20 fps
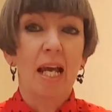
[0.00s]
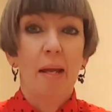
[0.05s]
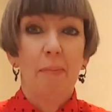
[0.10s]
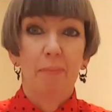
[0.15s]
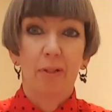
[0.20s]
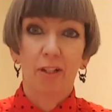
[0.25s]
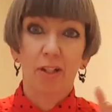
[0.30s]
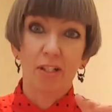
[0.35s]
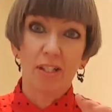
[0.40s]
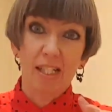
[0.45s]

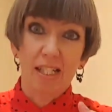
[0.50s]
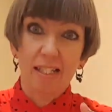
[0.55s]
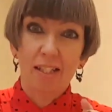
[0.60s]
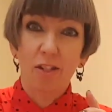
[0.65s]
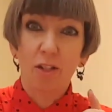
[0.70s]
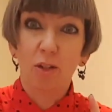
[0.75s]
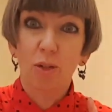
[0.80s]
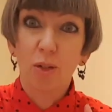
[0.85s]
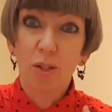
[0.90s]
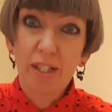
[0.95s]
because it's
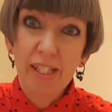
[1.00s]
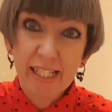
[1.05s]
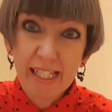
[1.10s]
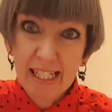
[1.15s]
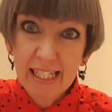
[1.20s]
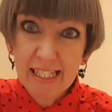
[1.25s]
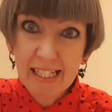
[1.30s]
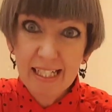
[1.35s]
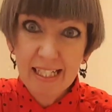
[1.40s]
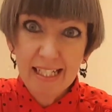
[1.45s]
the
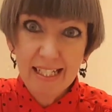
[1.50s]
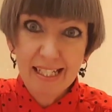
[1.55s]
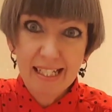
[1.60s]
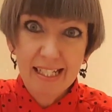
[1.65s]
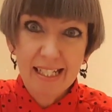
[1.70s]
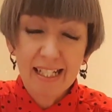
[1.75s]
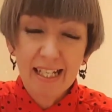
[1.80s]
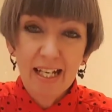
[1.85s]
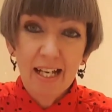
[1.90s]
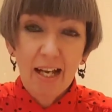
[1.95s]

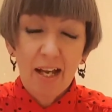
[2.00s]
routines